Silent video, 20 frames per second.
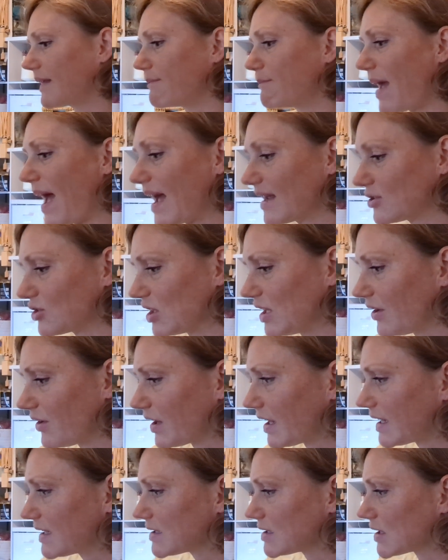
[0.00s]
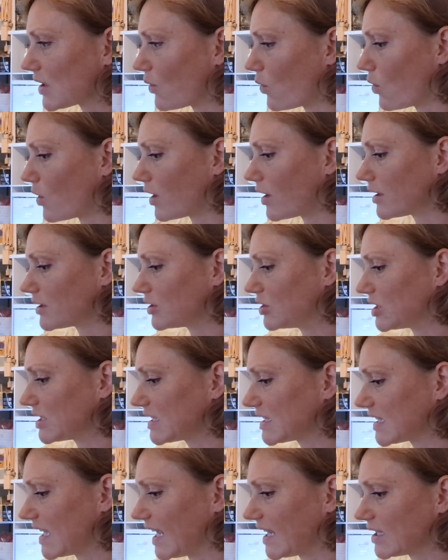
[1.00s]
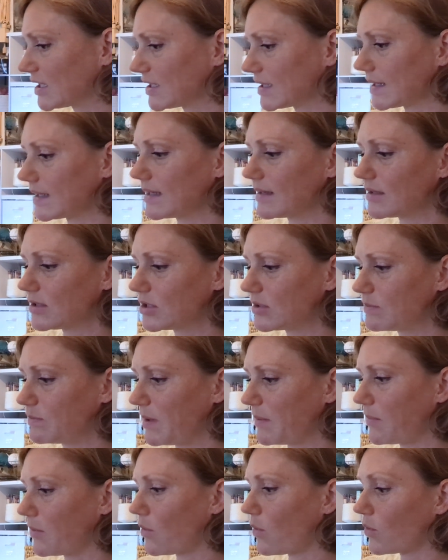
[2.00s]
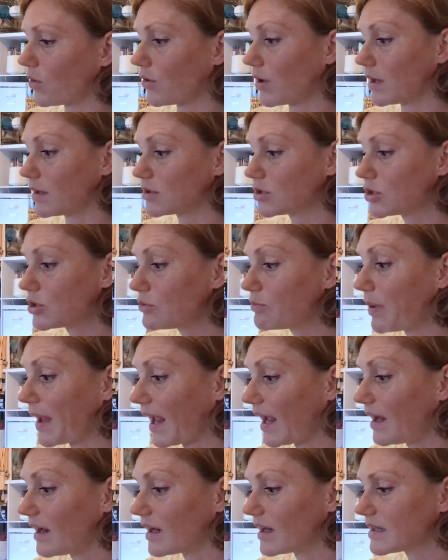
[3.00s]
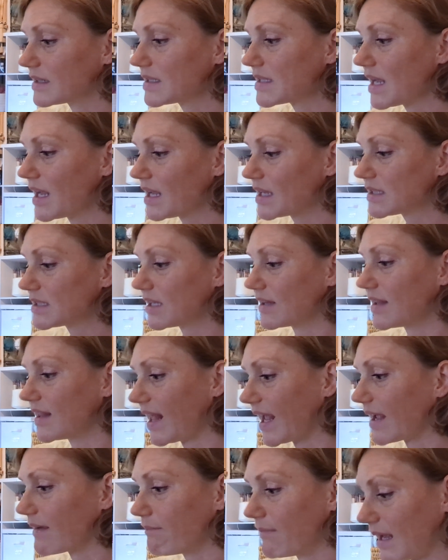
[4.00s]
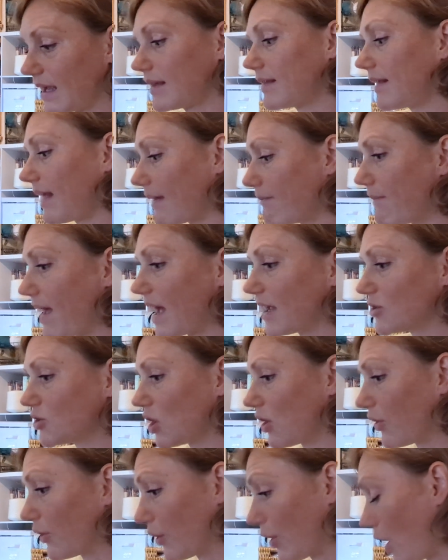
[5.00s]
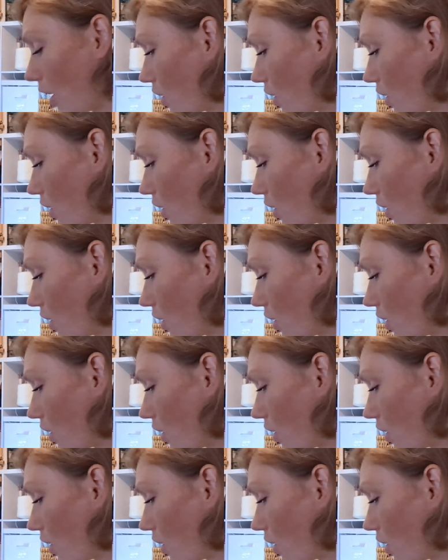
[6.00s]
and match earrings, or just get people ordering 2 pairs so that they can mix and match on their